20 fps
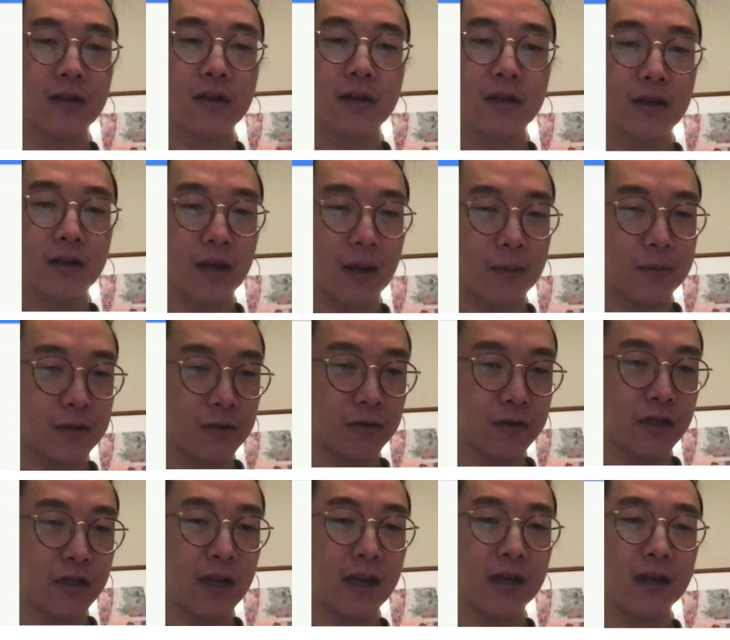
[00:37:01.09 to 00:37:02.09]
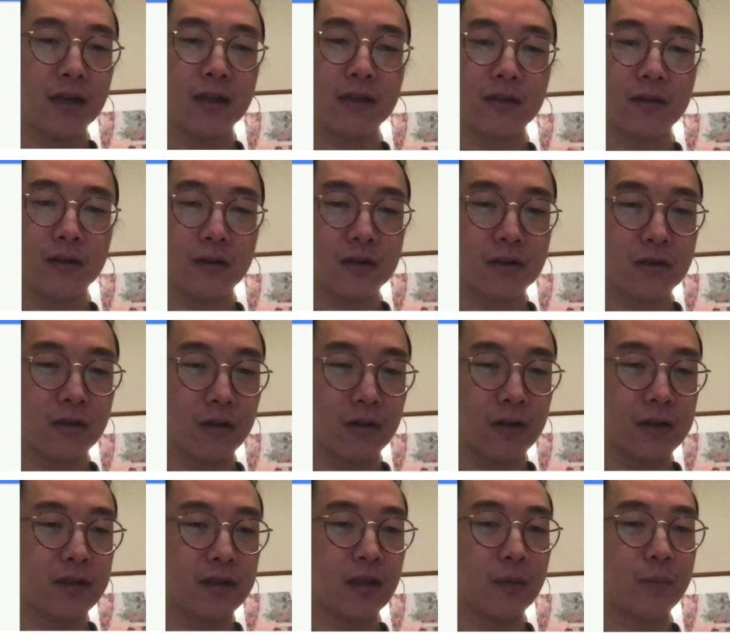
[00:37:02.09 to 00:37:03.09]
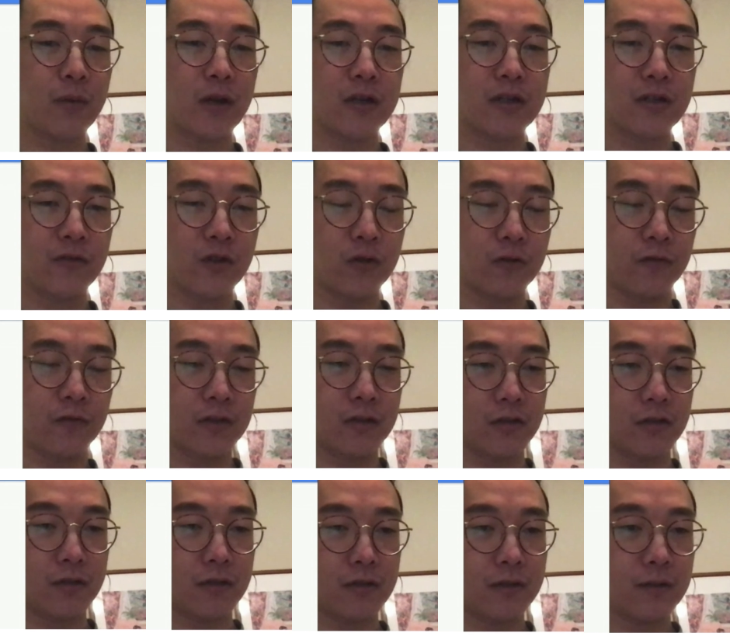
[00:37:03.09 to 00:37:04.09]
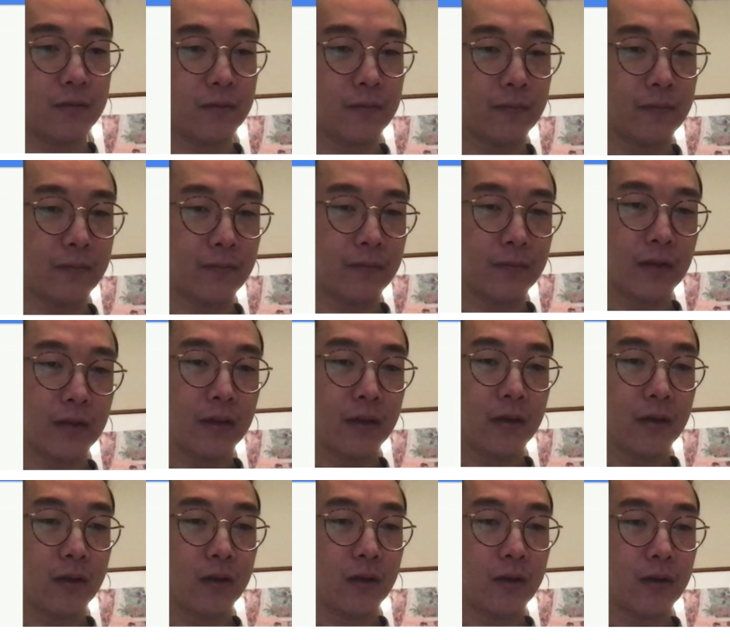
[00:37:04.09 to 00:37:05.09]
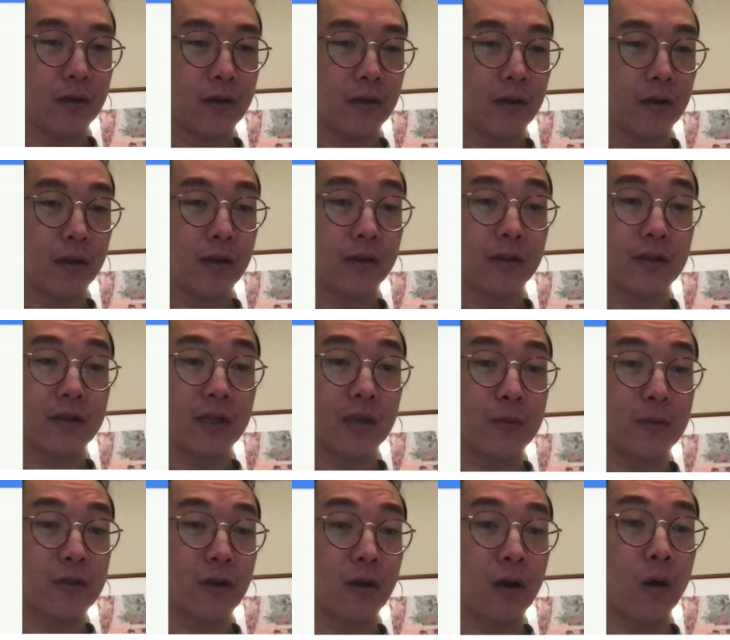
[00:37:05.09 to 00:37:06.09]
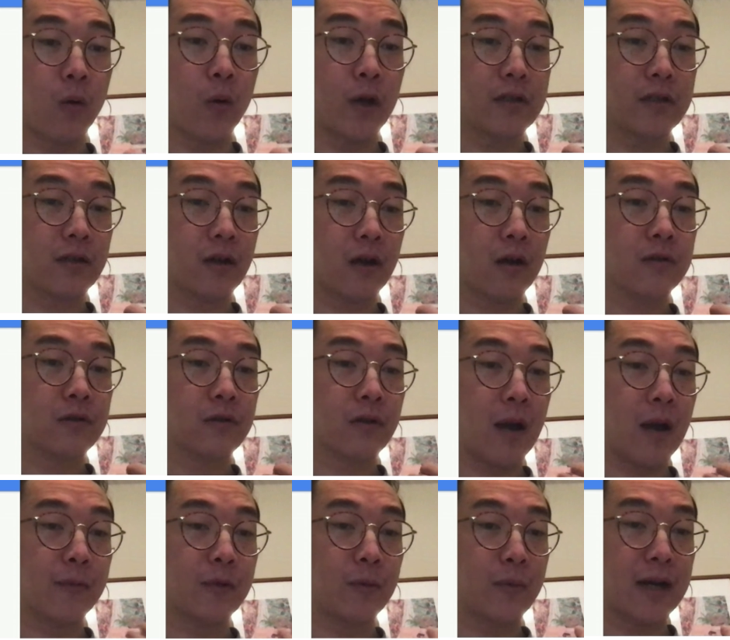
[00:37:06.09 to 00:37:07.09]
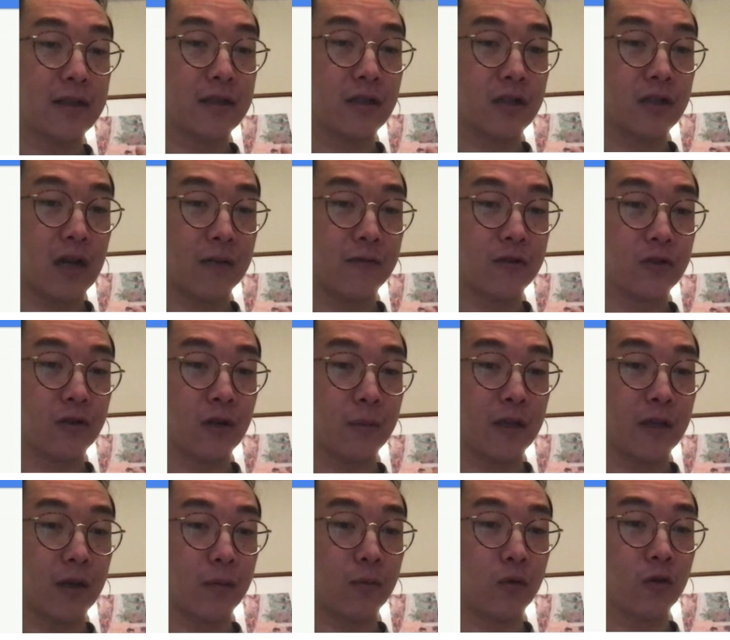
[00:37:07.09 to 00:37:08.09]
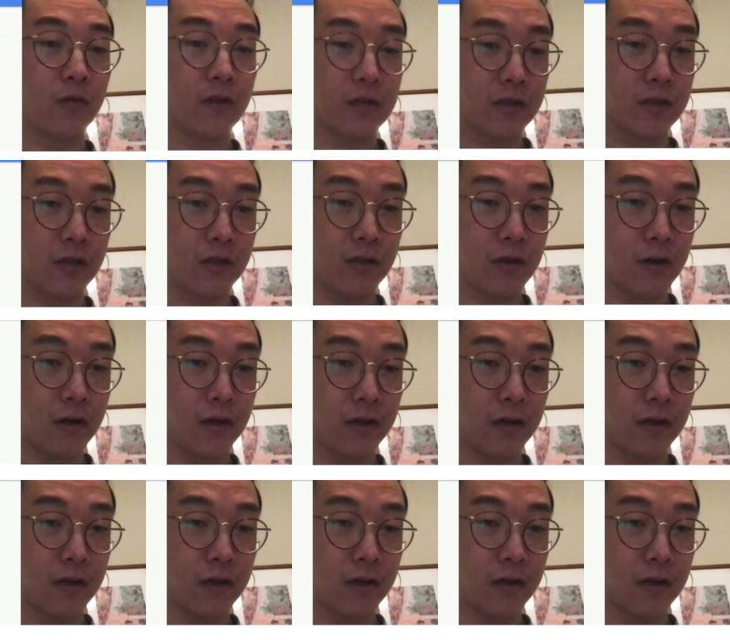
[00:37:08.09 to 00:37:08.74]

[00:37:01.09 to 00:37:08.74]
optional chaining, knowledge coalescing, a bunch of new features. The team is always also optimizing JavaScript and improving security.